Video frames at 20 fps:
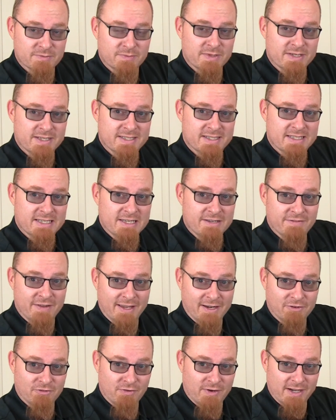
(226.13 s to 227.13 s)
receive
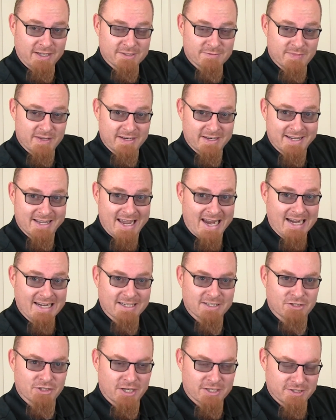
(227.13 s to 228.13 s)
and transmit gain
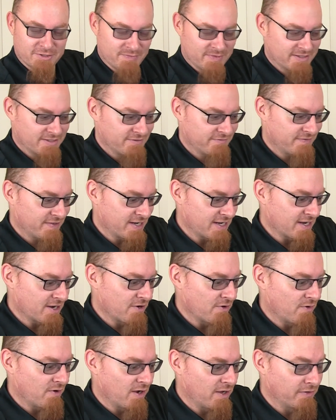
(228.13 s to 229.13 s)
adjustments
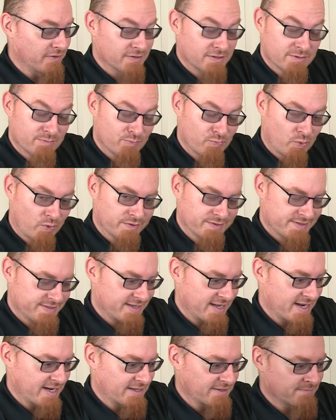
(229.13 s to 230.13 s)
video on the support
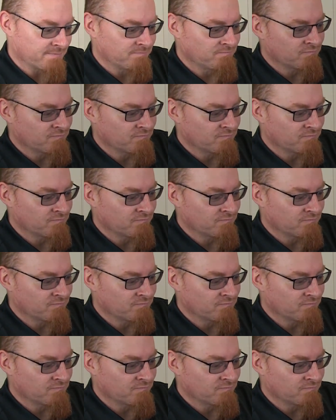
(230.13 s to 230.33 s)
site.